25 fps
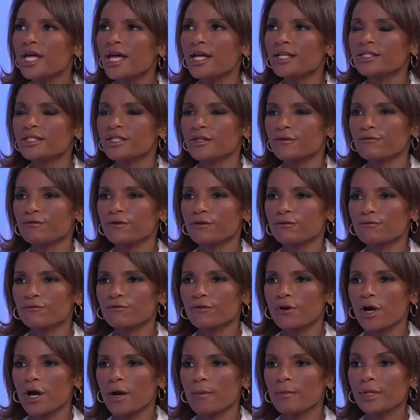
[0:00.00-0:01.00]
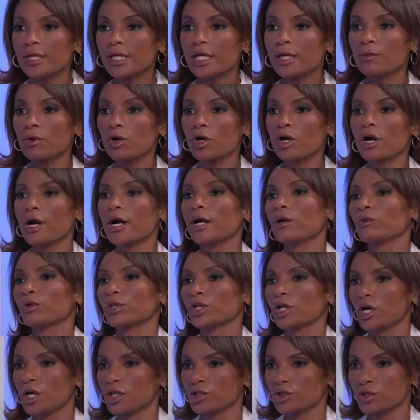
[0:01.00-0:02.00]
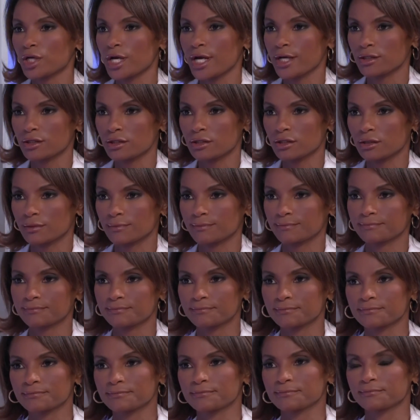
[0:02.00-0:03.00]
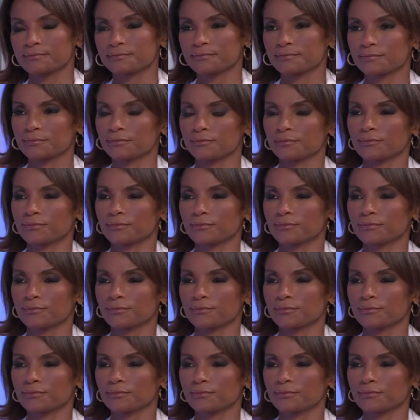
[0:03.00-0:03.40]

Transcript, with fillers: is that different from MRI with contrast? It's